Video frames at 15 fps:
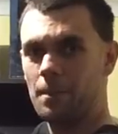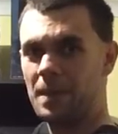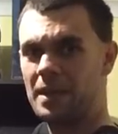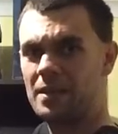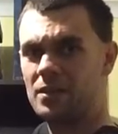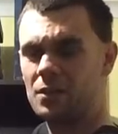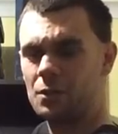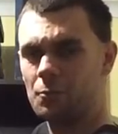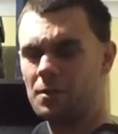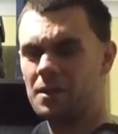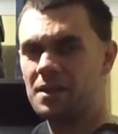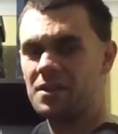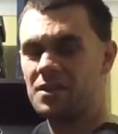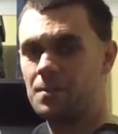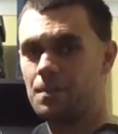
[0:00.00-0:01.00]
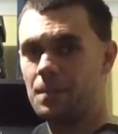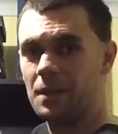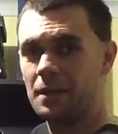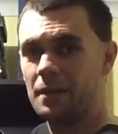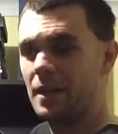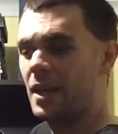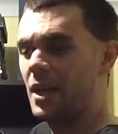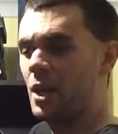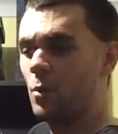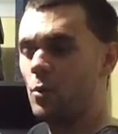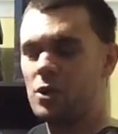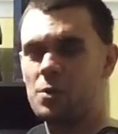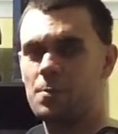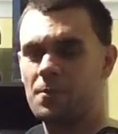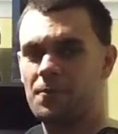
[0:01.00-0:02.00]
bend in the wrist, but
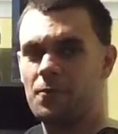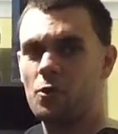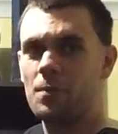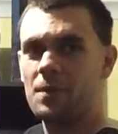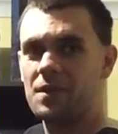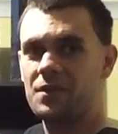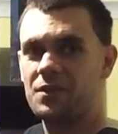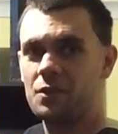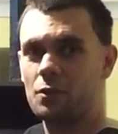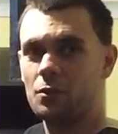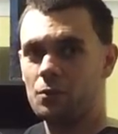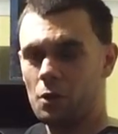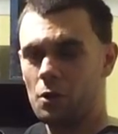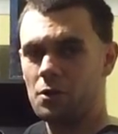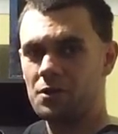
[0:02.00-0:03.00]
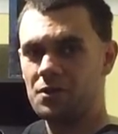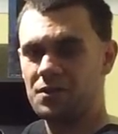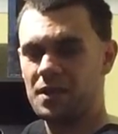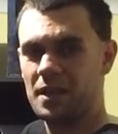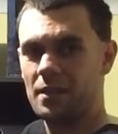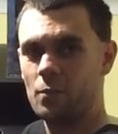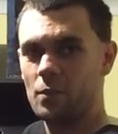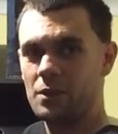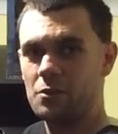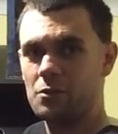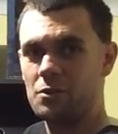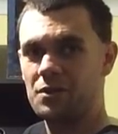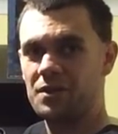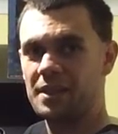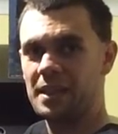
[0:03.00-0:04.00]
when you perform this, you'll notice that when you're
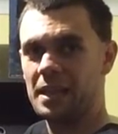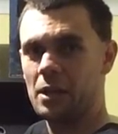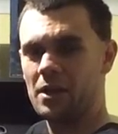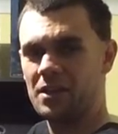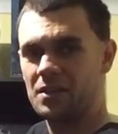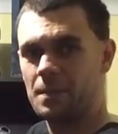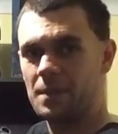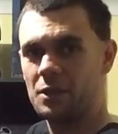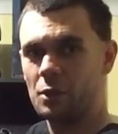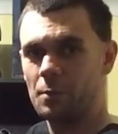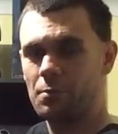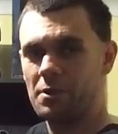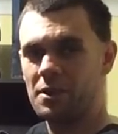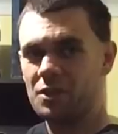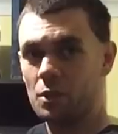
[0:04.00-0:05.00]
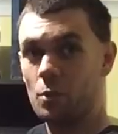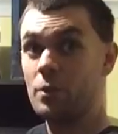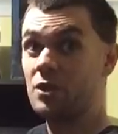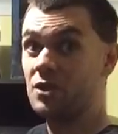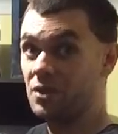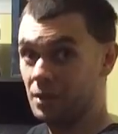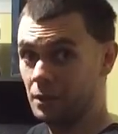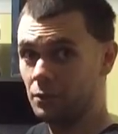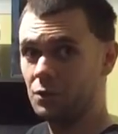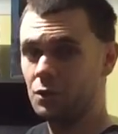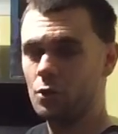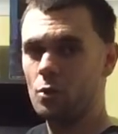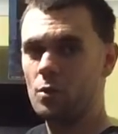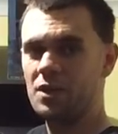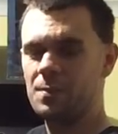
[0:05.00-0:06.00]
using that isometric pressure, which still
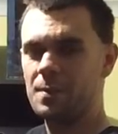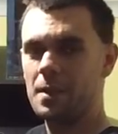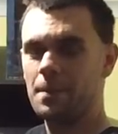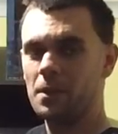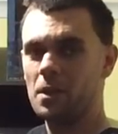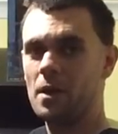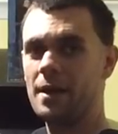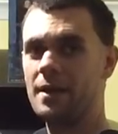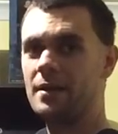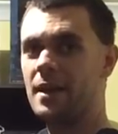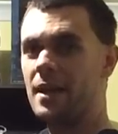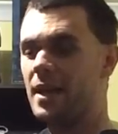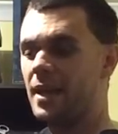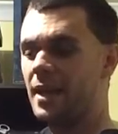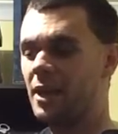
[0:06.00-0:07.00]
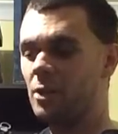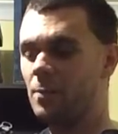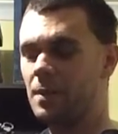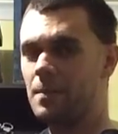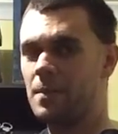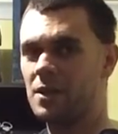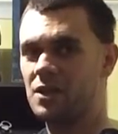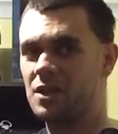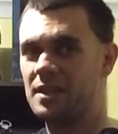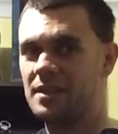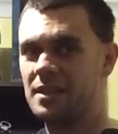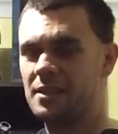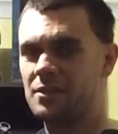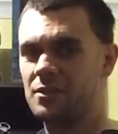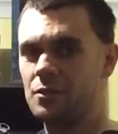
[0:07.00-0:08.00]
should always be applied, it'll be much
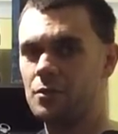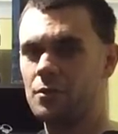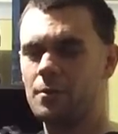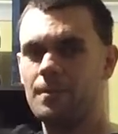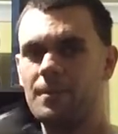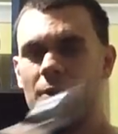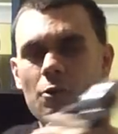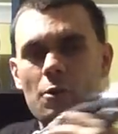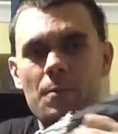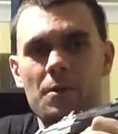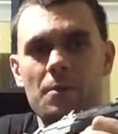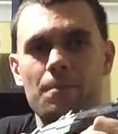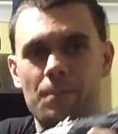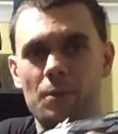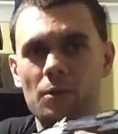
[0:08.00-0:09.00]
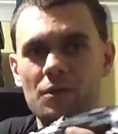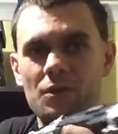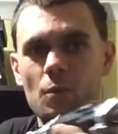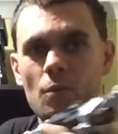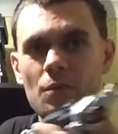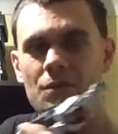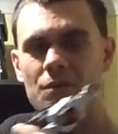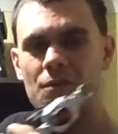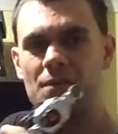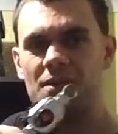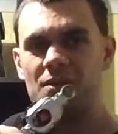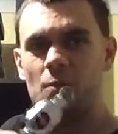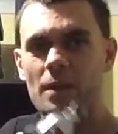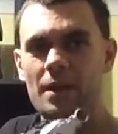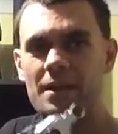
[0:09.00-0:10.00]
easier to grip it and pull it towards you
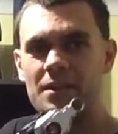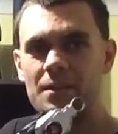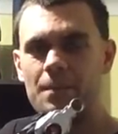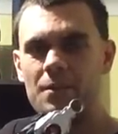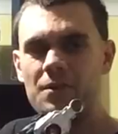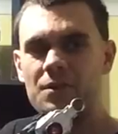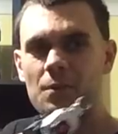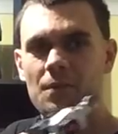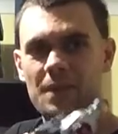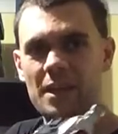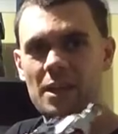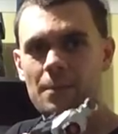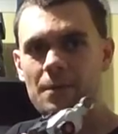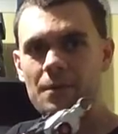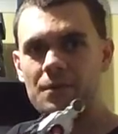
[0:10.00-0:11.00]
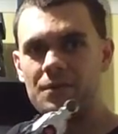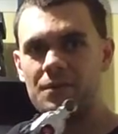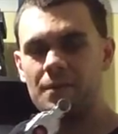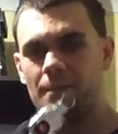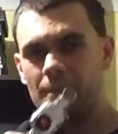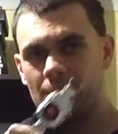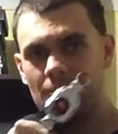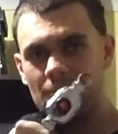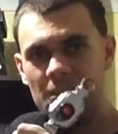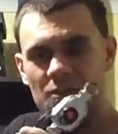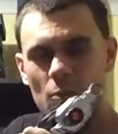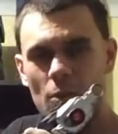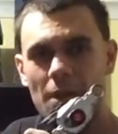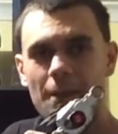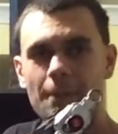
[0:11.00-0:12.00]
this way as opposed to with the elbows
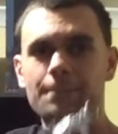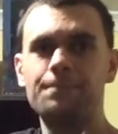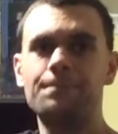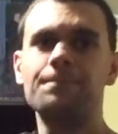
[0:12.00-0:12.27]
this way.